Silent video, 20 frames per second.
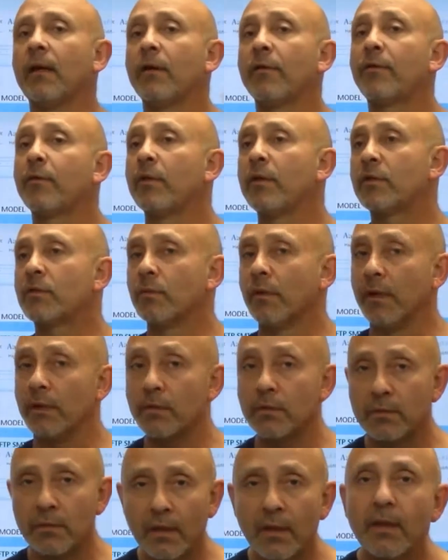3
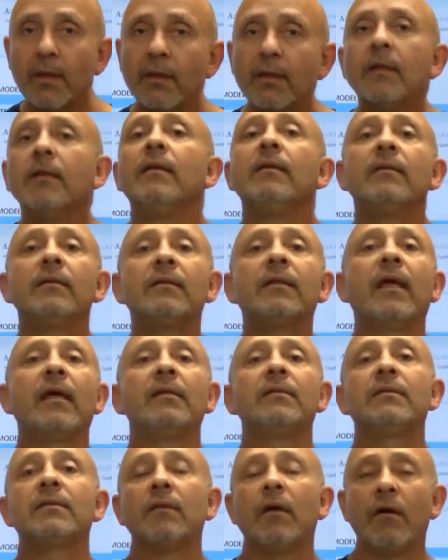switch.
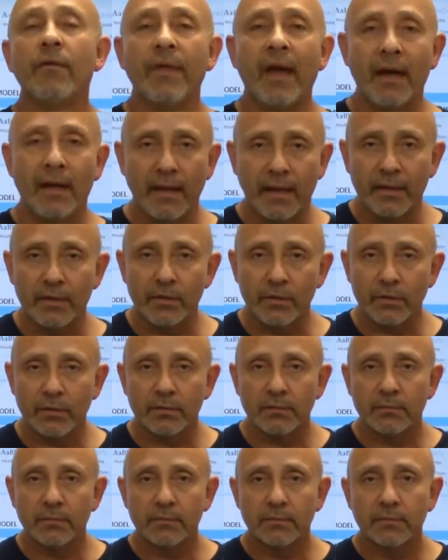Things of that nature.
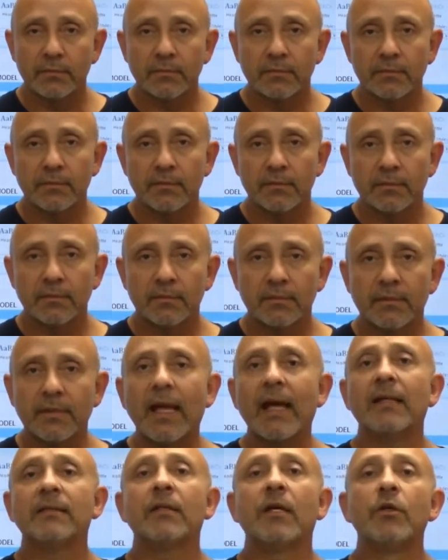
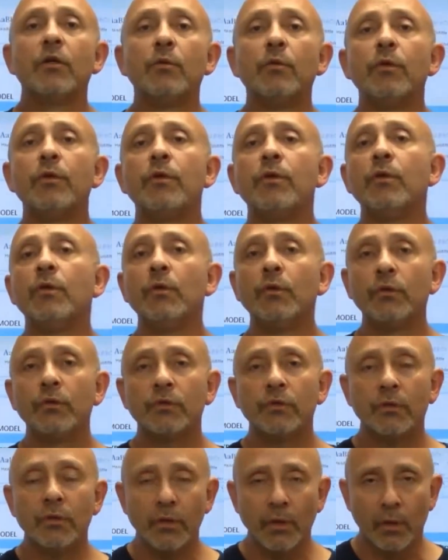That's how you would
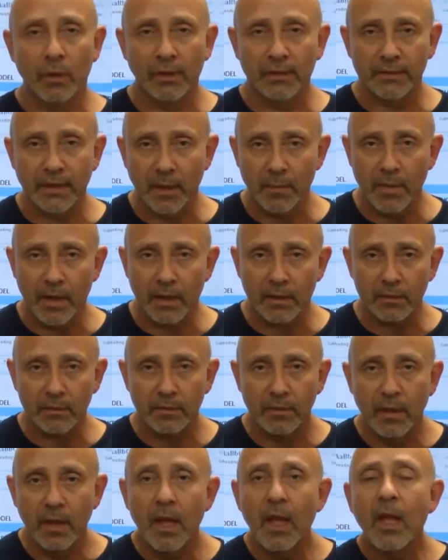use the OSI model.
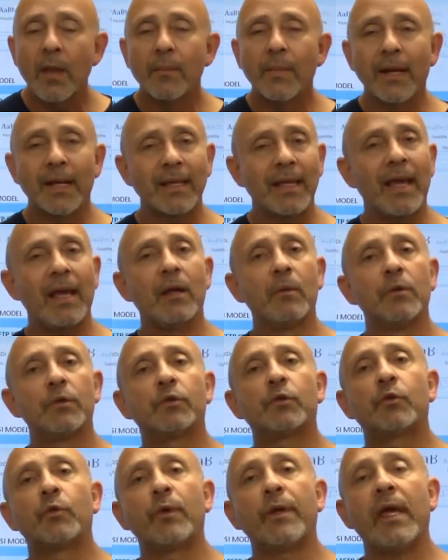But again, it was
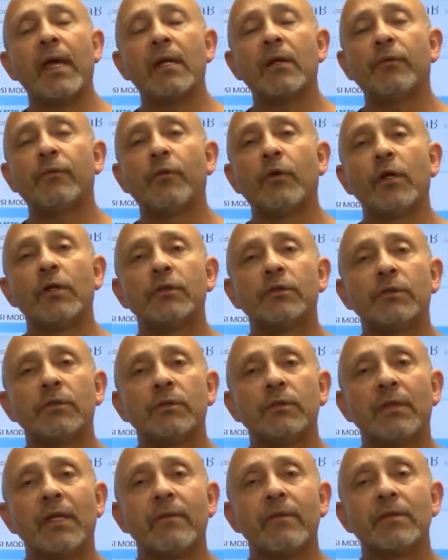created for us
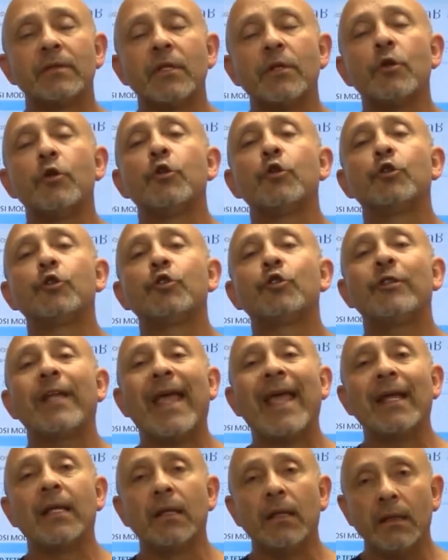to give us an
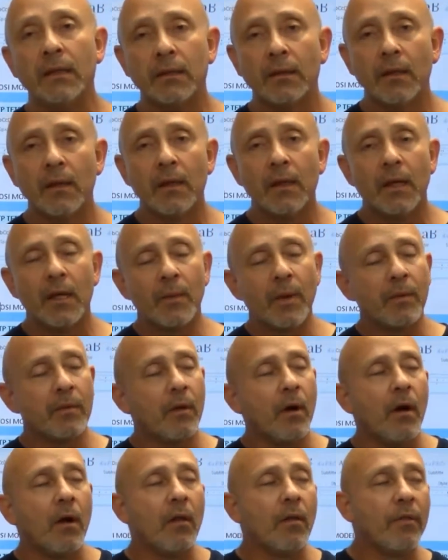understanding. Remember,
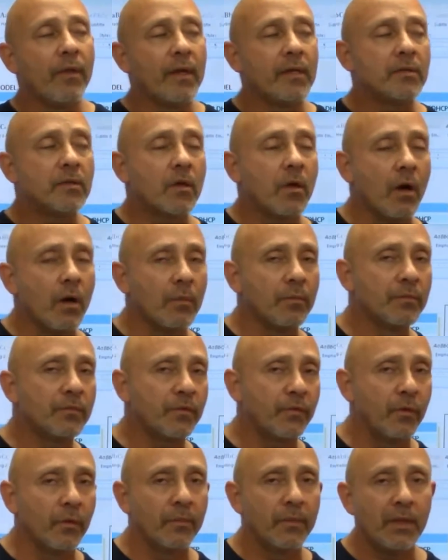all this comes
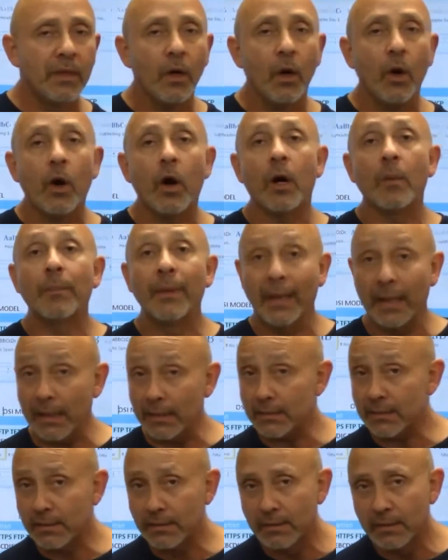from the
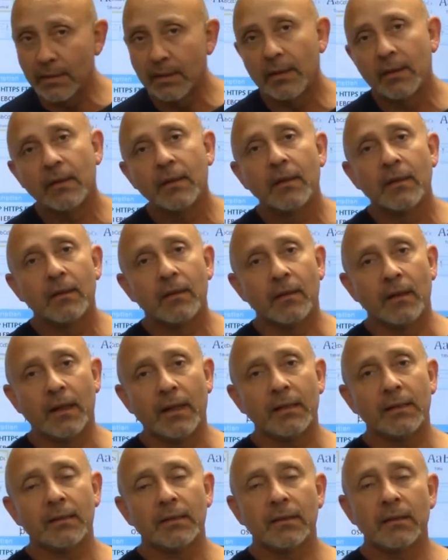ARPANET,
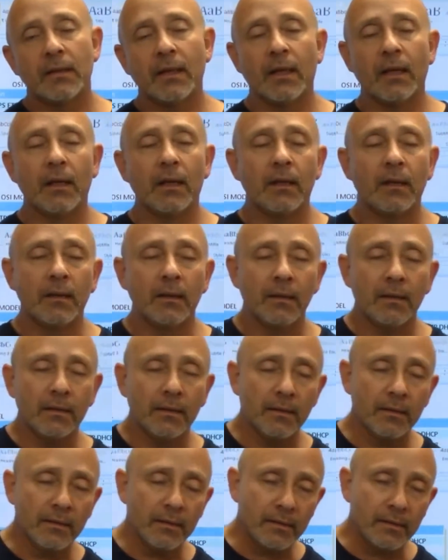right? And